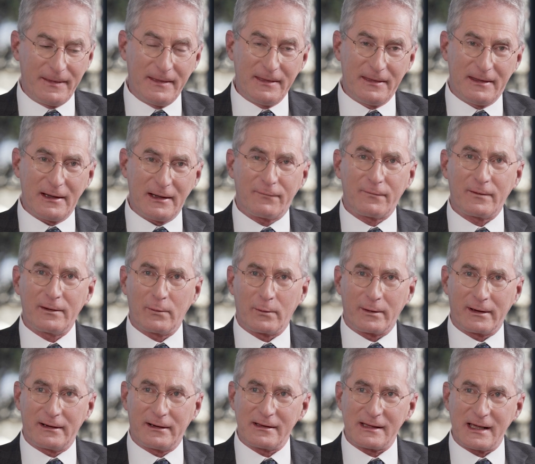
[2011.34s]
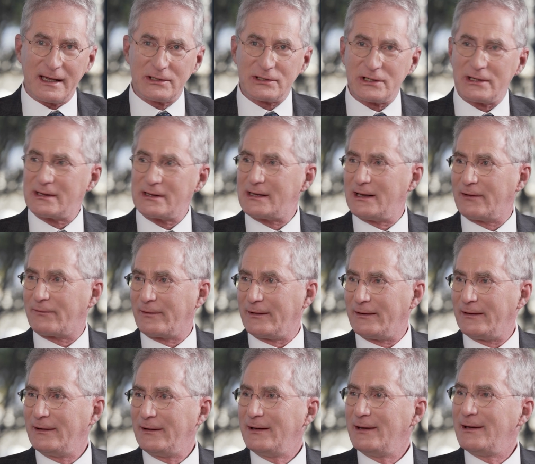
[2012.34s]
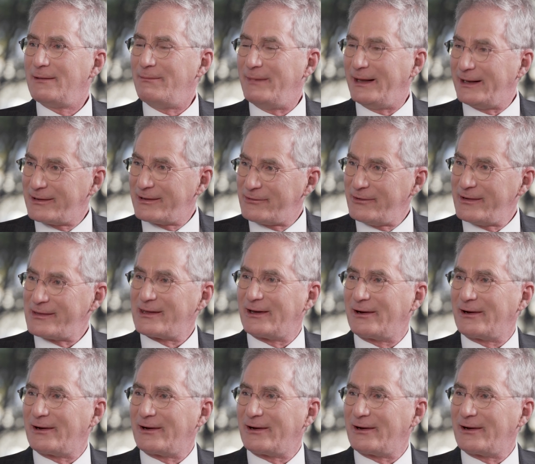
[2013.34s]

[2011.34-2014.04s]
Different organizations, different ministries